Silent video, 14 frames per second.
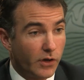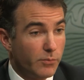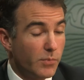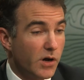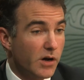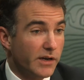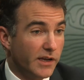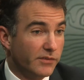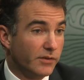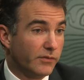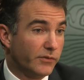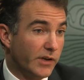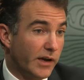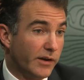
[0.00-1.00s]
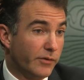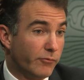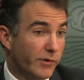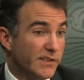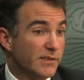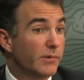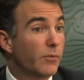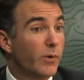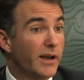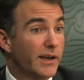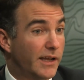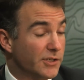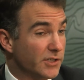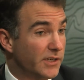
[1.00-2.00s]
Markets have done reasonably well
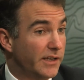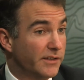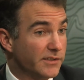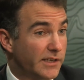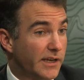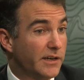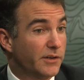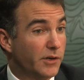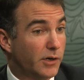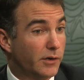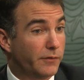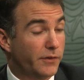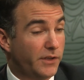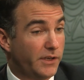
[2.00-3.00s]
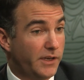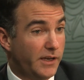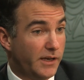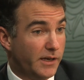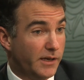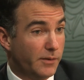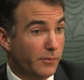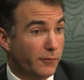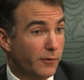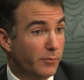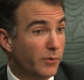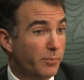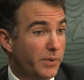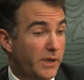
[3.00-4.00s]
actually in the second half of the year,
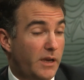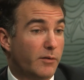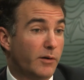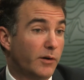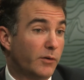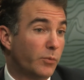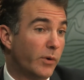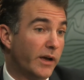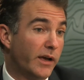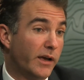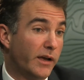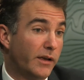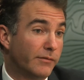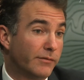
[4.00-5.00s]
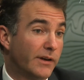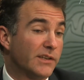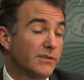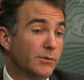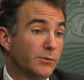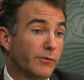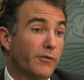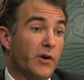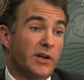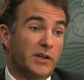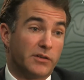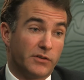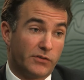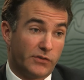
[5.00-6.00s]
from a period where investors were very
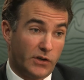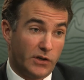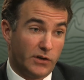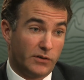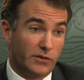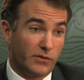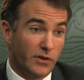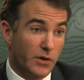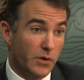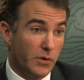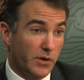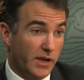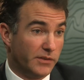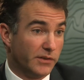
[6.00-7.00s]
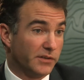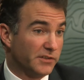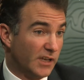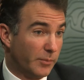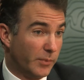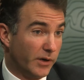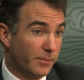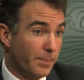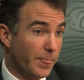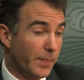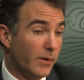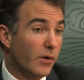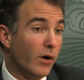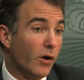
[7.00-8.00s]
concerned in the summer
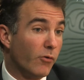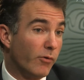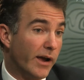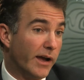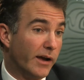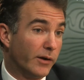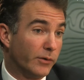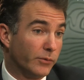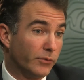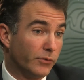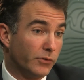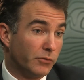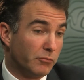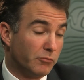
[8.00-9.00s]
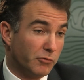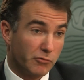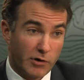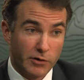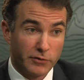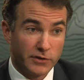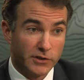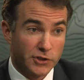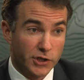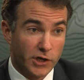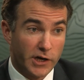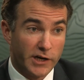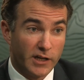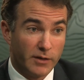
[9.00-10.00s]
around growth in
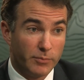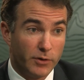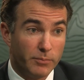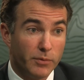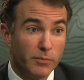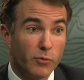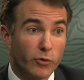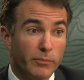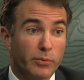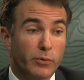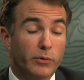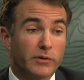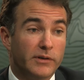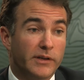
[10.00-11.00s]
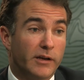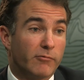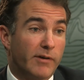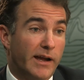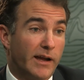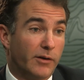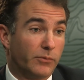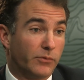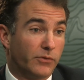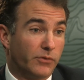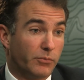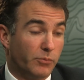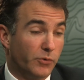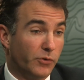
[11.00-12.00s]
China, but more importantly
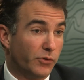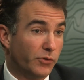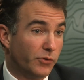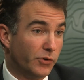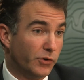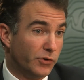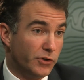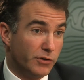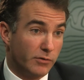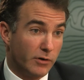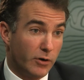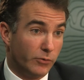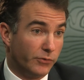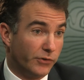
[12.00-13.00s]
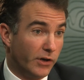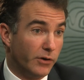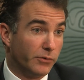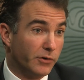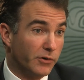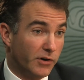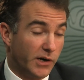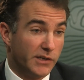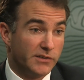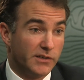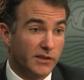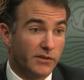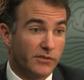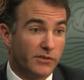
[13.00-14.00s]
around the Eurozone
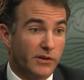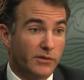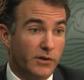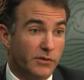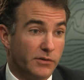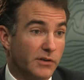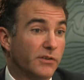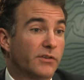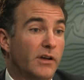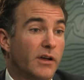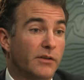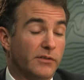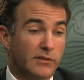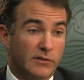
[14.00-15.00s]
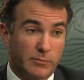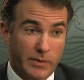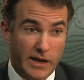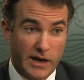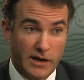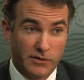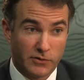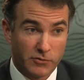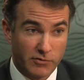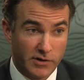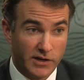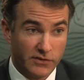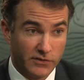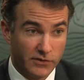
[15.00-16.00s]
crisis and concerns in Spain,
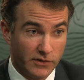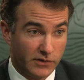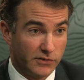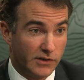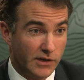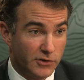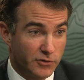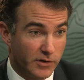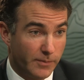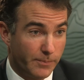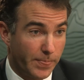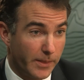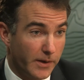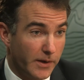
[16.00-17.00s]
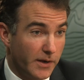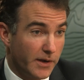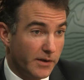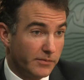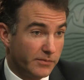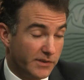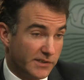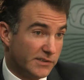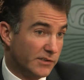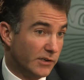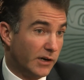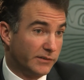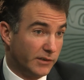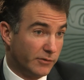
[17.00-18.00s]
Greece, etc. This
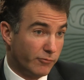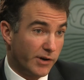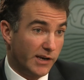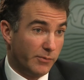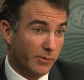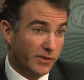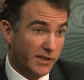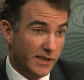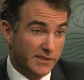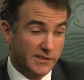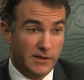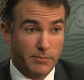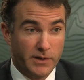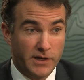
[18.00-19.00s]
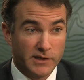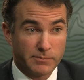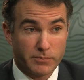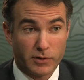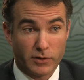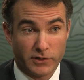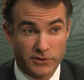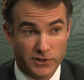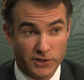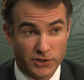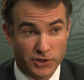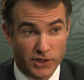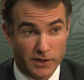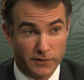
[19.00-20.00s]
started really with the ECB's policy
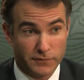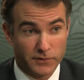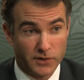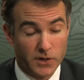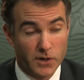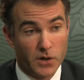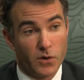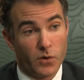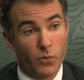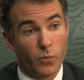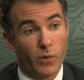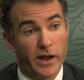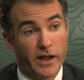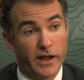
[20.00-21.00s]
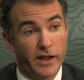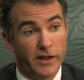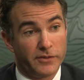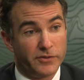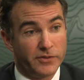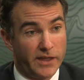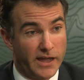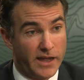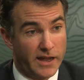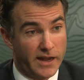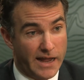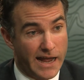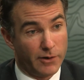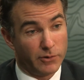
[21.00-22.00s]
shift, where
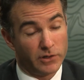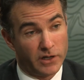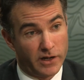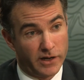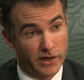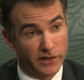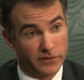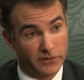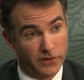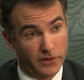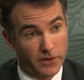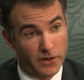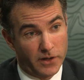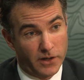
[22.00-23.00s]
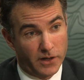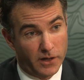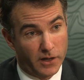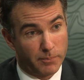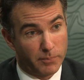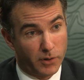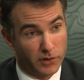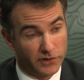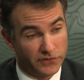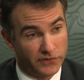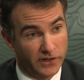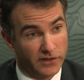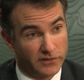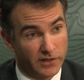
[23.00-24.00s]
they outlined a
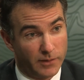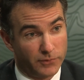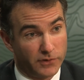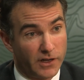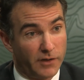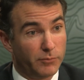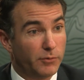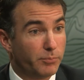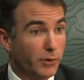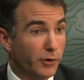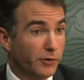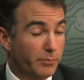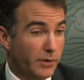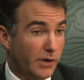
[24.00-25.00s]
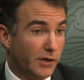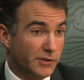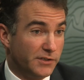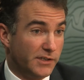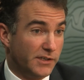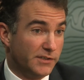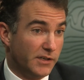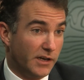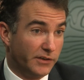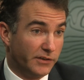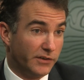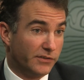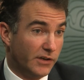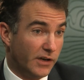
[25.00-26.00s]
policy in terms of government bond purchases
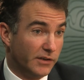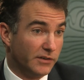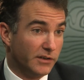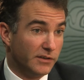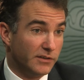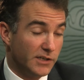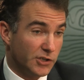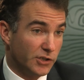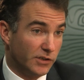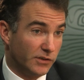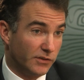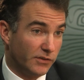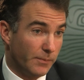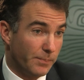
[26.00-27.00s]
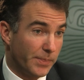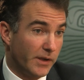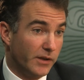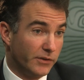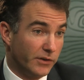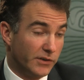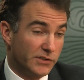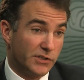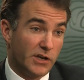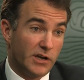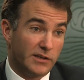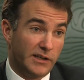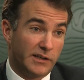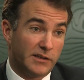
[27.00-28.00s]
under certain conditions that has
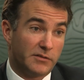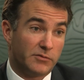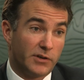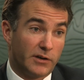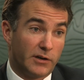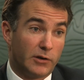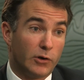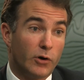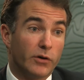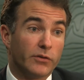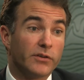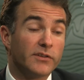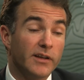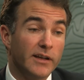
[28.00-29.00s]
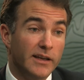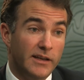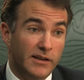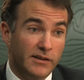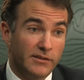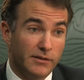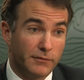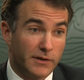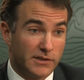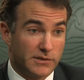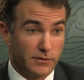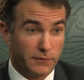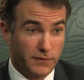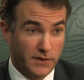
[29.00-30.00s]
certainly done a lot to ease
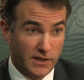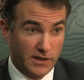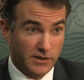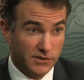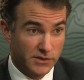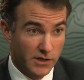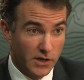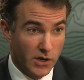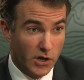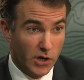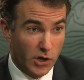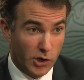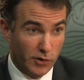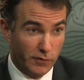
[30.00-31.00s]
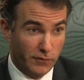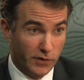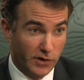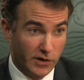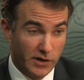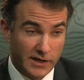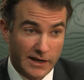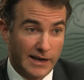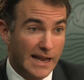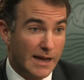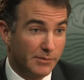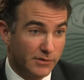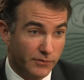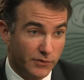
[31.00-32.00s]
investor fears over a
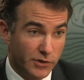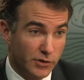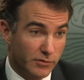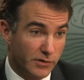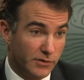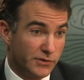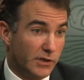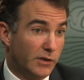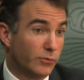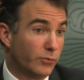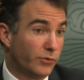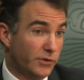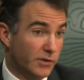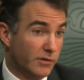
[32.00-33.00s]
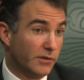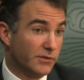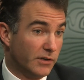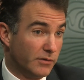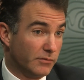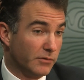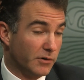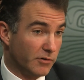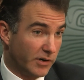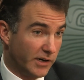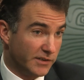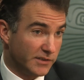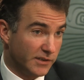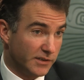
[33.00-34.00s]
collapse of the Eurozone or the Eurozone
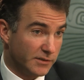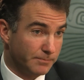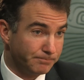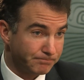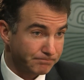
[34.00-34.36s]
crisis.